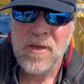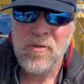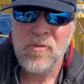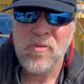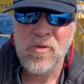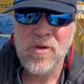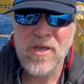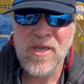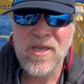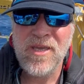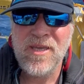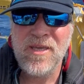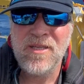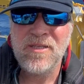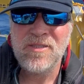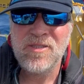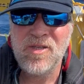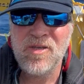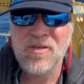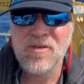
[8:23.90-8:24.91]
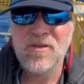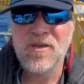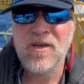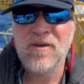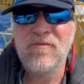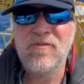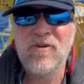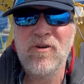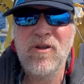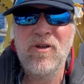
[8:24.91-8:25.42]
We took a
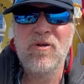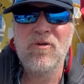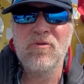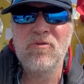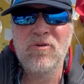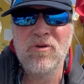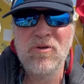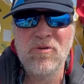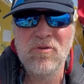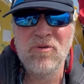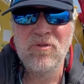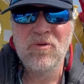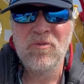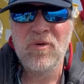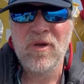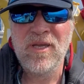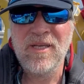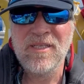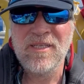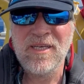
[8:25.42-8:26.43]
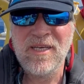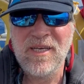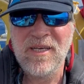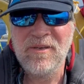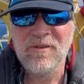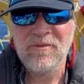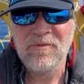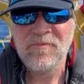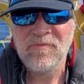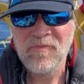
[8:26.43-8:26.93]
very long route on the way down,
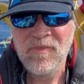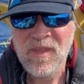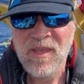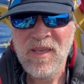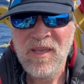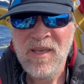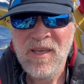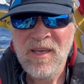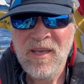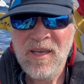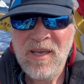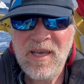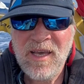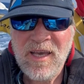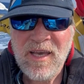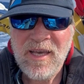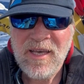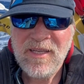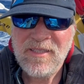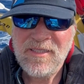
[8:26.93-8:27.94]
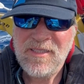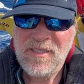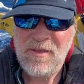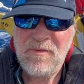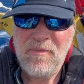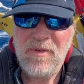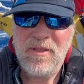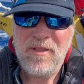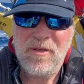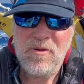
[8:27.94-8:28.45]
and it
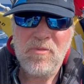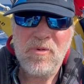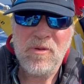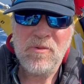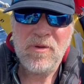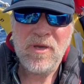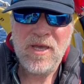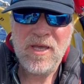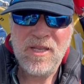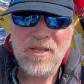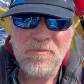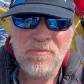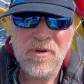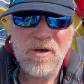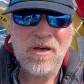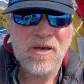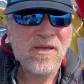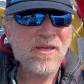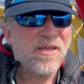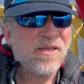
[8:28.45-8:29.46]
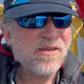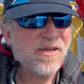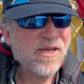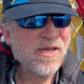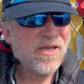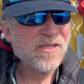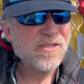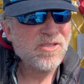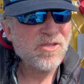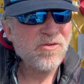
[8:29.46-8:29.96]
meant that we were headed by
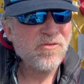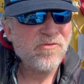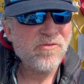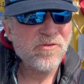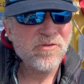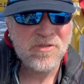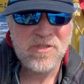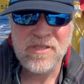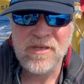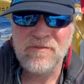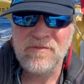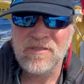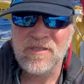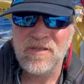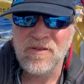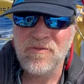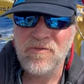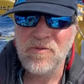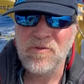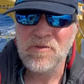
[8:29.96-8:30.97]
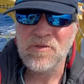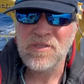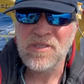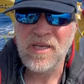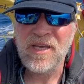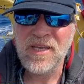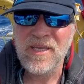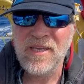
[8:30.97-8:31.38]
2 4.7s and a Force 8,